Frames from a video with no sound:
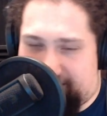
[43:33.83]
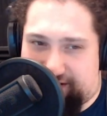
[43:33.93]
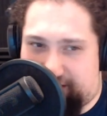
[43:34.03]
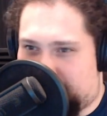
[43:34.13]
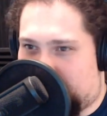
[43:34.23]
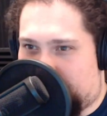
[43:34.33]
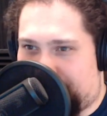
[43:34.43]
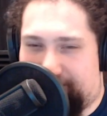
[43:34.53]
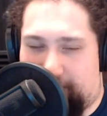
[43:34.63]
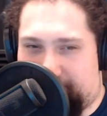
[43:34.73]
so ho
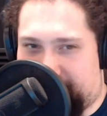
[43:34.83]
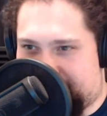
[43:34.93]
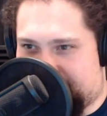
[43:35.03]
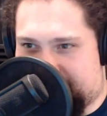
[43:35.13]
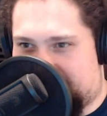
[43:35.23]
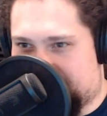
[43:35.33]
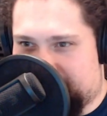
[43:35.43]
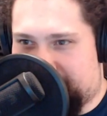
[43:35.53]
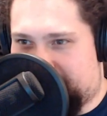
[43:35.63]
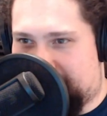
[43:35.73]
hopefully this mm -hmm. just gets
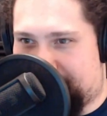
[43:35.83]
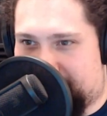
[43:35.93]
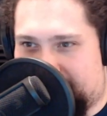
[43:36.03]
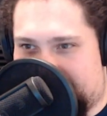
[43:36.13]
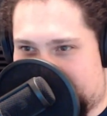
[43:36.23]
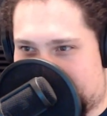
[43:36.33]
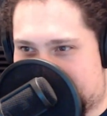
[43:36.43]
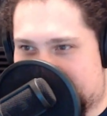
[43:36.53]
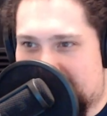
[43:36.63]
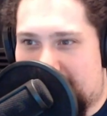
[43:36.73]
rid of a couple of
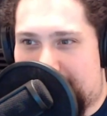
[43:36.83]
hiccups.